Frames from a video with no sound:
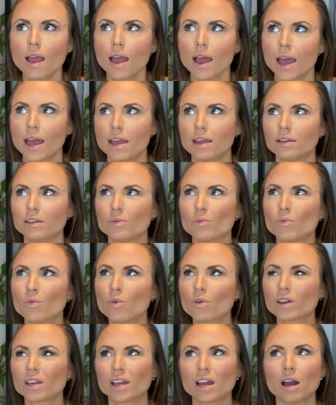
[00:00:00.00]
And
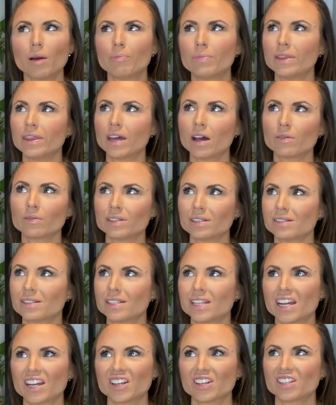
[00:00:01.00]
walking up and down in
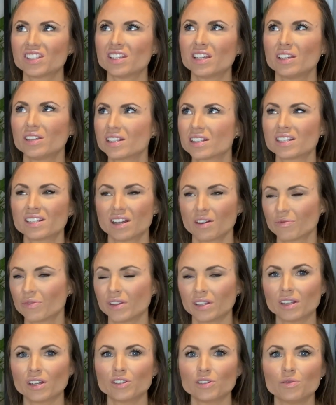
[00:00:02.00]
stairs is
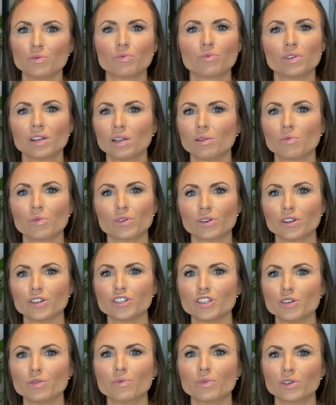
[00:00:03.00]
nothing that you really want to
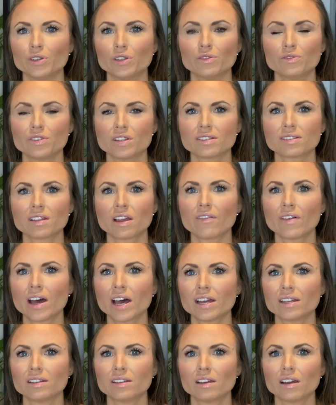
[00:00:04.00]
do when you just have
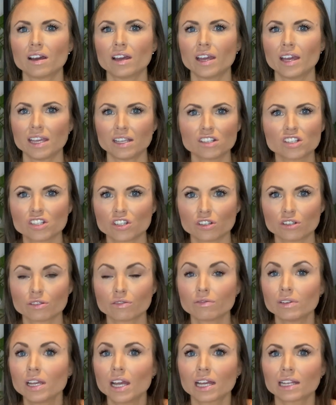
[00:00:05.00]
had a
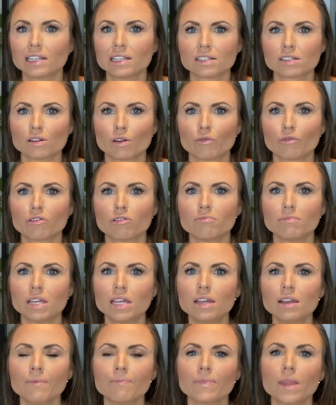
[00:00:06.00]
surgery, at least not for
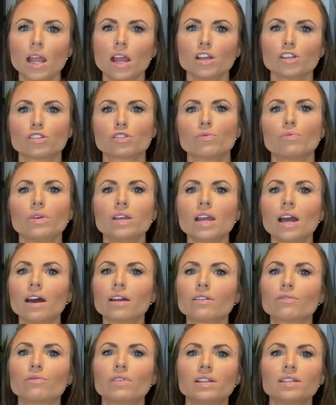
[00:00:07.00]
me. So we
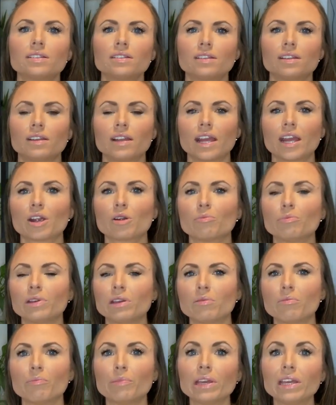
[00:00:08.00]
had rented an
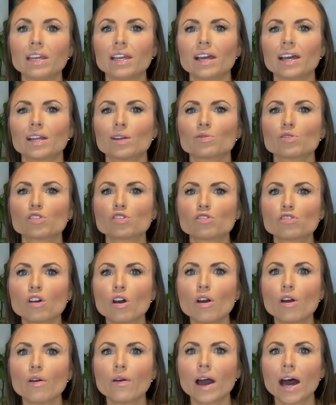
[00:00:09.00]
Airbnb, and I was
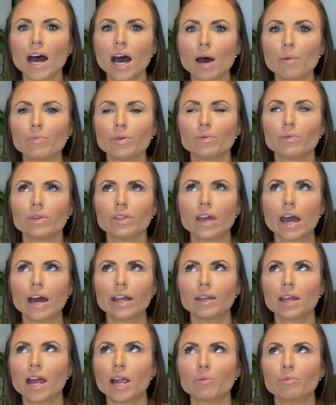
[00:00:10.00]
so happy with that
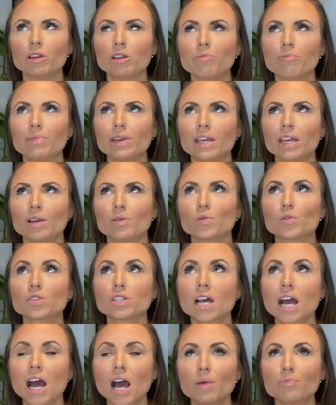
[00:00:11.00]
Airbnb. It was
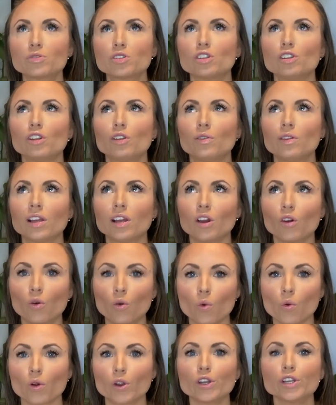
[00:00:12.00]
absolutely
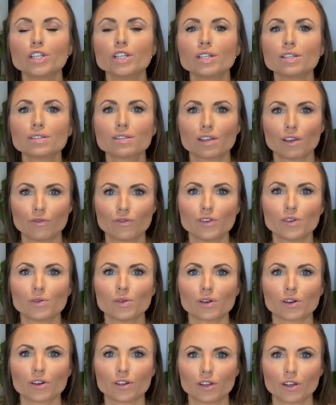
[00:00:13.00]
gorgeous. If you
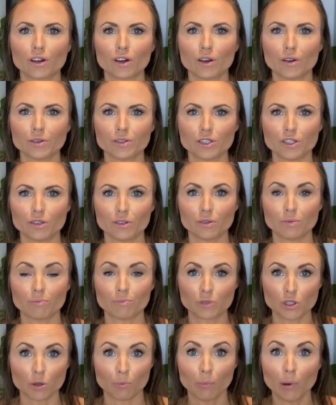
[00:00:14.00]
were going to go
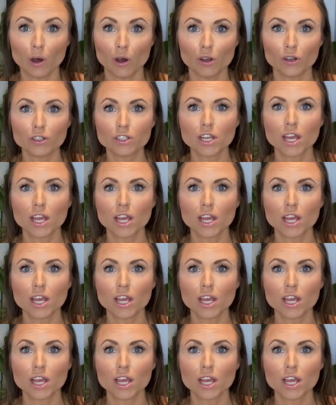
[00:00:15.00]
to Pot